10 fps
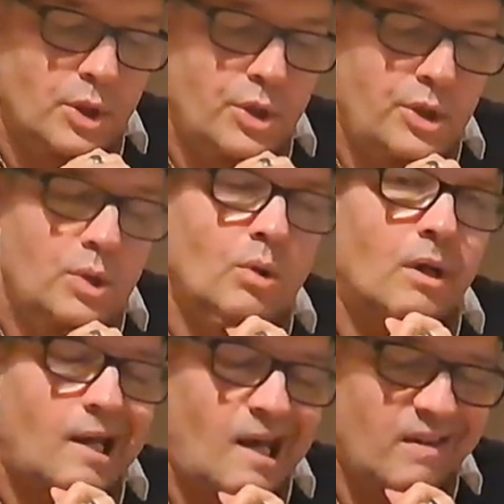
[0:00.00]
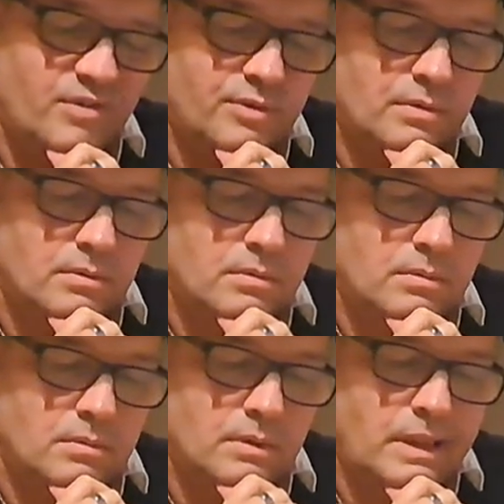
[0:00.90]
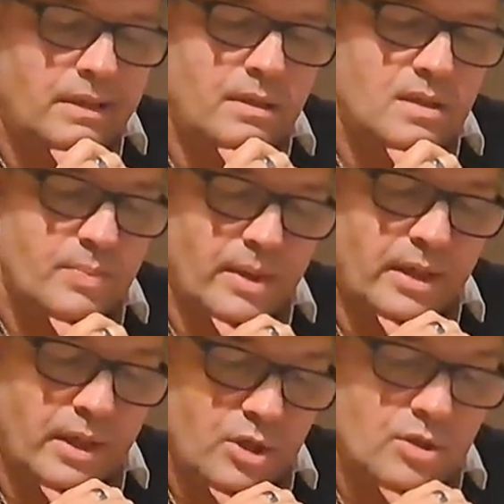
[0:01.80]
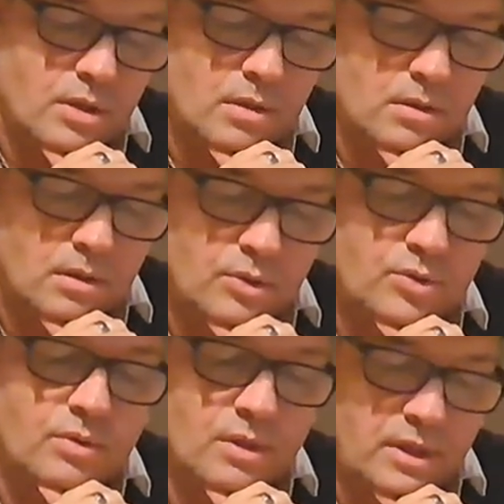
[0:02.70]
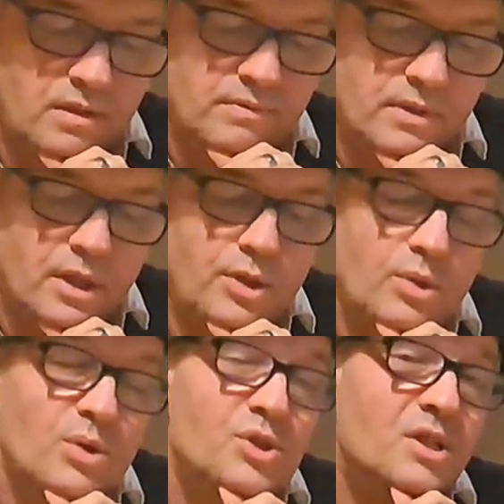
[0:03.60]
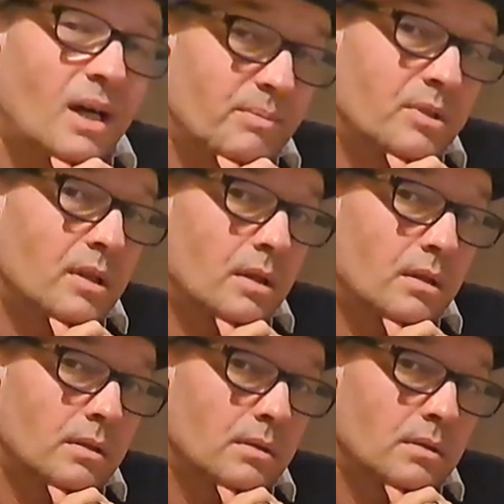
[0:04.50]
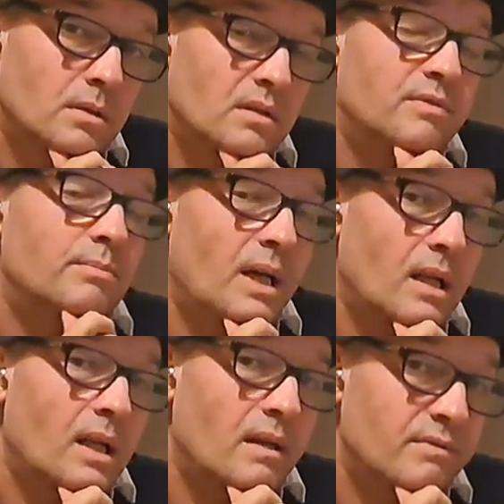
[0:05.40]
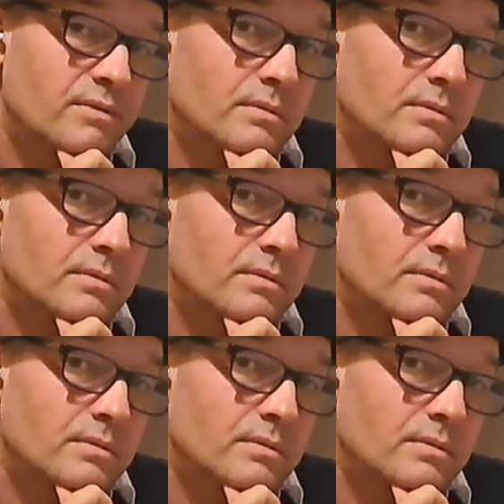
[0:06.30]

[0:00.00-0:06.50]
new life and inspiration to live a new chapter of my life.